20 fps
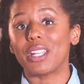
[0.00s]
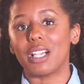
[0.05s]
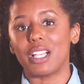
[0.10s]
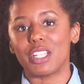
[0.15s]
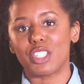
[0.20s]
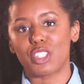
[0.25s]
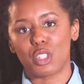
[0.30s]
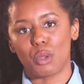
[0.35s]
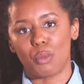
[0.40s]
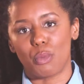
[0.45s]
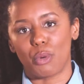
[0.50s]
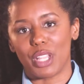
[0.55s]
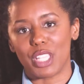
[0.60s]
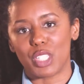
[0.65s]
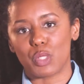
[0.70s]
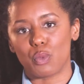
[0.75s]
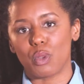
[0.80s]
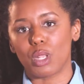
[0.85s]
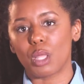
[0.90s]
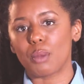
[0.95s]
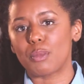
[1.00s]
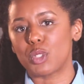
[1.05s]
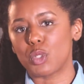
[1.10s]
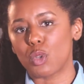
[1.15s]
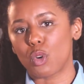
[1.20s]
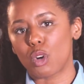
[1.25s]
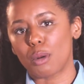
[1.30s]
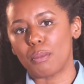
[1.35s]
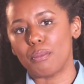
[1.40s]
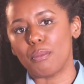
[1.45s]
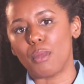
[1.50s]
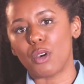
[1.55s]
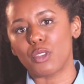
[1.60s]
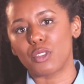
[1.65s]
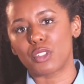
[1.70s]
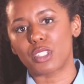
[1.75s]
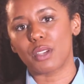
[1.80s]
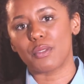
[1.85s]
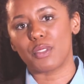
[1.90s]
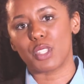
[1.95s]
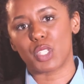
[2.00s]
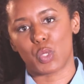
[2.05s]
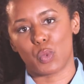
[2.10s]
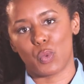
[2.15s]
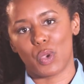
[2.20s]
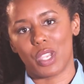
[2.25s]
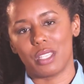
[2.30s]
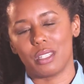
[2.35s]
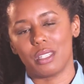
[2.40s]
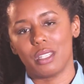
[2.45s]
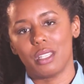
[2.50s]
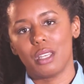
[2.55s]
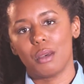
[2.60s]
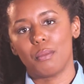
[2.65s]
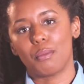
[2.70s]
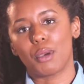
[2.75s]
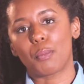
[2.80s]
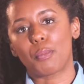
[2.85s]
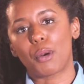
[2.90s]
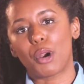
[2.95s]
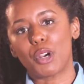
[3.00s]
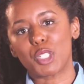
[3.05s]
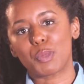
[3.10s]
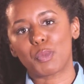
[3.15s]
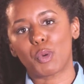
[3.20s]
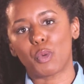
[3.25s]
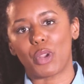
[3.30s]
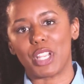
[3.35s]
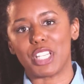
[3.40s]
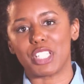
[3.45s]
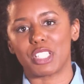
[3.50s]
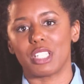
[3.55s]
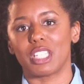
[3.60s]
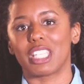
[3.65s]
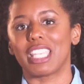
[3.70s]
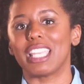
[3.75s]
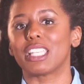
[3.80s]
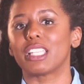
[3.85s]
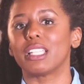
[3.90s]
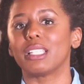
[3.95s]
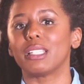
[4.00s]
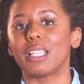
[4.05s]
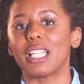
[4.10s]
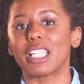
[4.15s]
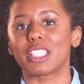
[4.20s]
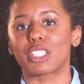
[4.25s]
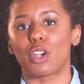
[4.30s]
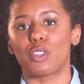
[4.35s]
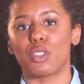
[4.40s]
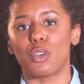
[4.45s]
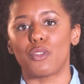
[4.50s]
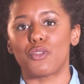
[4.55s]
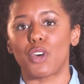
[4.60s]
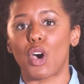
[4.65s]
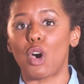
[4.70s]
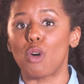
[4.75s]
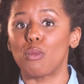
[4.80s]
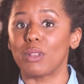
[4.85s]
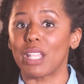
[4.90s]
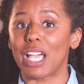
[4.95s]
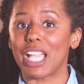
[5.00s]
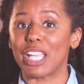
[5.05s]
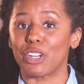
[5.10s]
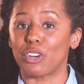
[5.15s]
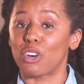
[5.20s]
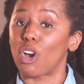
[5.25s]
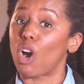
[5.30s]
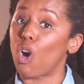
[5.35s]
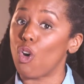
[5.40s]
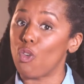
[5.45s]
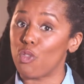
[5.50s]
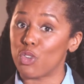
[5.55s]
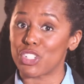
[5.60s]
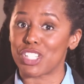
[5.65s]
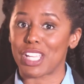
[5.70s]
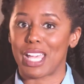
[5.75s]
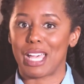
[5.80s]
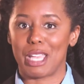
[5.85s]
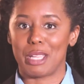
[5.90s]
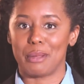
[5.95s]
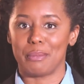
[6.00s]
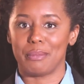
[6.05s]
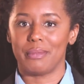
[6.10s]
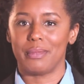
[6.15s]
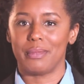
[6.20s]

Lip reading: under the brace will absorb most of the sweat, but perspiration can collect on the foam liner over time.